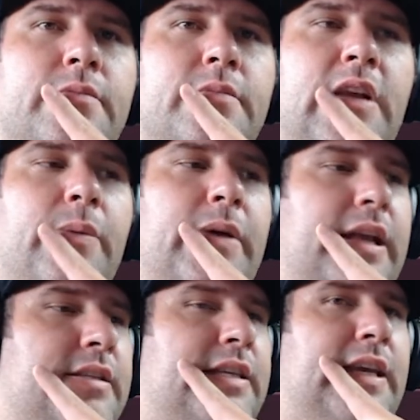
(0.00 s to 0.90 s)
And we
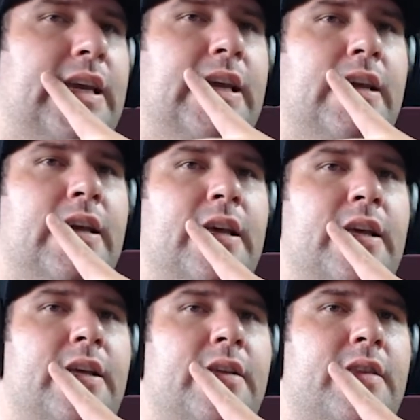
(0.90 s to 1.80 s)
can see
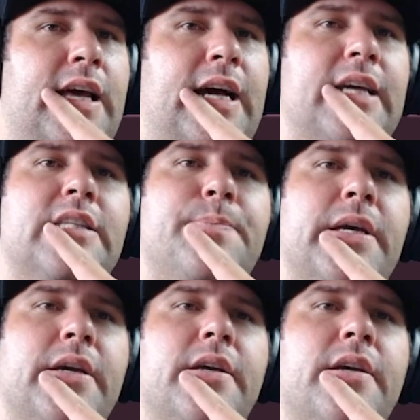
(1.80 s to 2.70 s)
that Ice
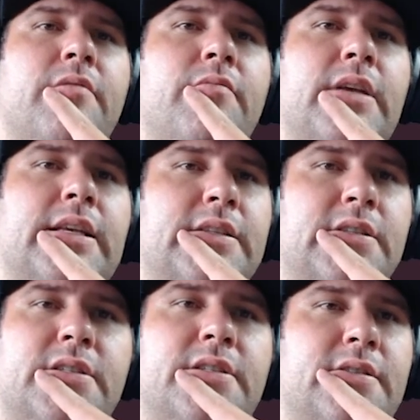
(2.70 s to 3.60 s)
Pick
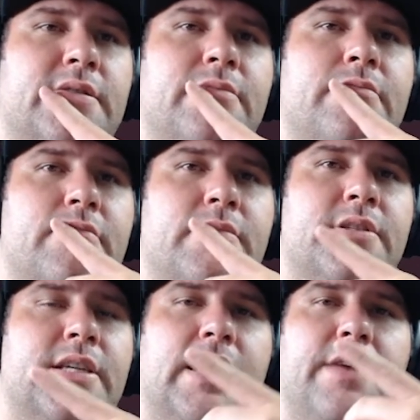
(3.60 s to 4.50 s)
is
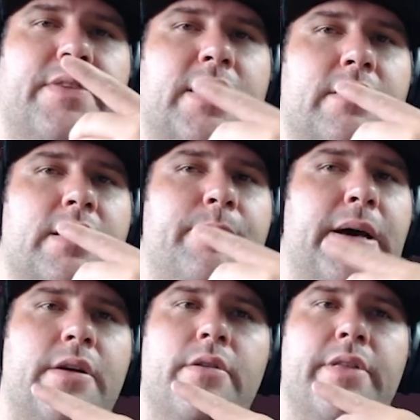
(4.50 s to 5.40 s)
significantly
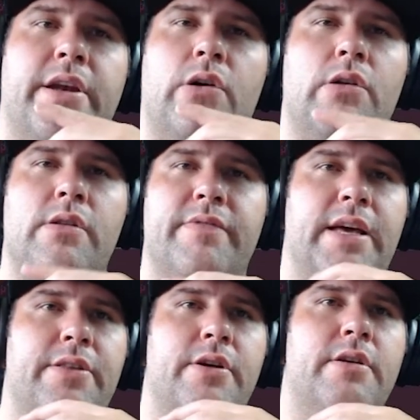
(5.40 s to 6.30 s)
better than all of the
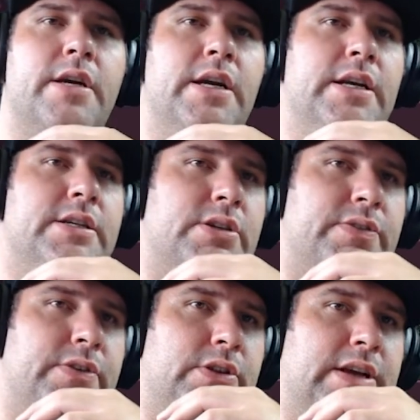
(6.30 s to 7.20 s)
other. So if
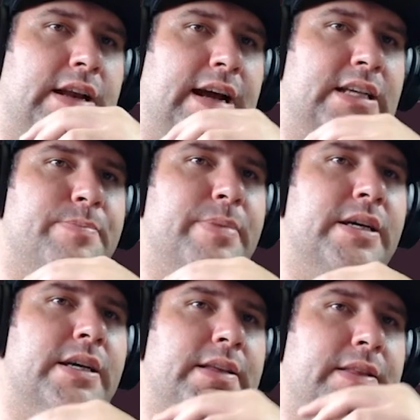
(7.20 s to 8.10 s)
you look at Ice
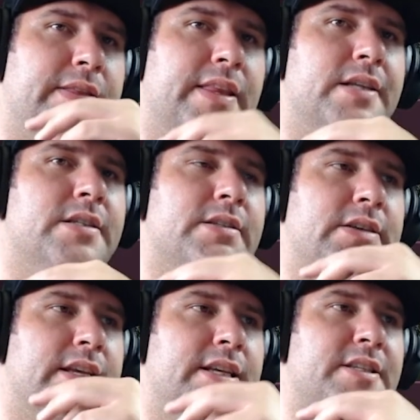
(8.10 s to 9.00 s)
Pick, this
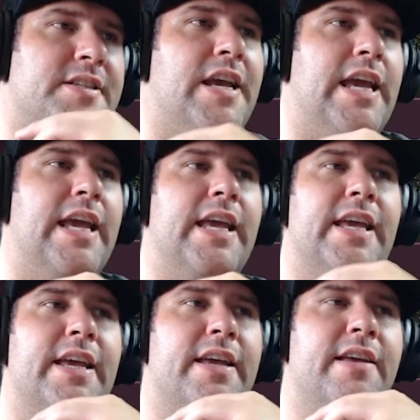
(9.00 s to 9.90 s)
is
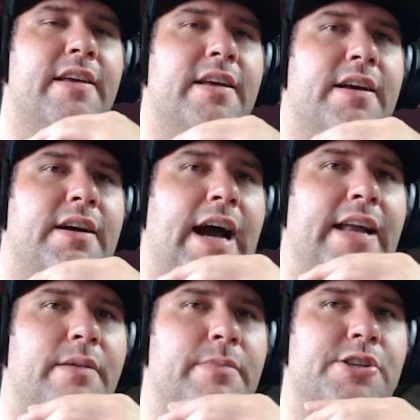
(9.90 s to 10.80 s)
a
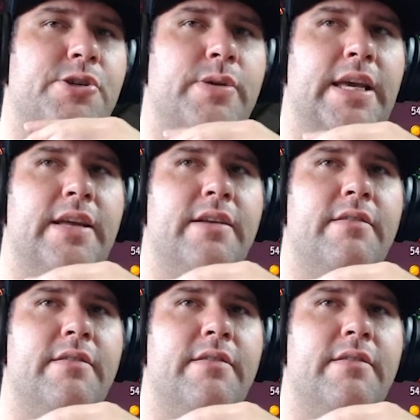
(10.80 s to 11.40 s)
item that you get